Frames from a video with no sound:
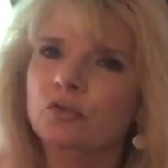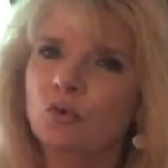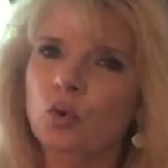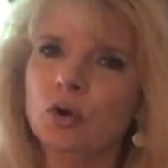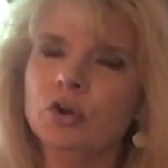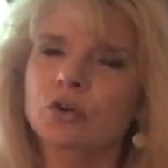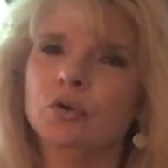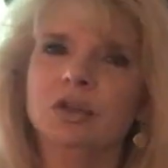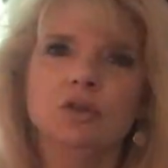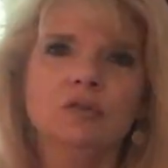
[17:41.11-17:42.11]
for
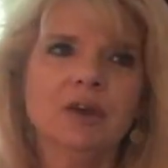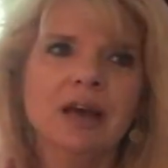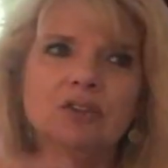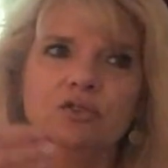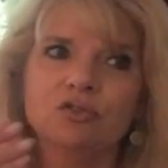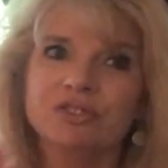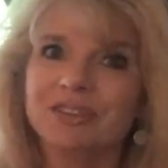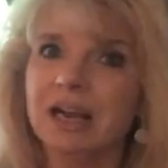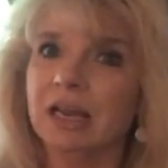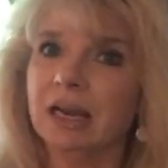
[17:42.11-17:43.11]
you and you've had to
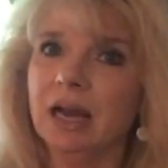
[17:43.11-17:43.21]
suck it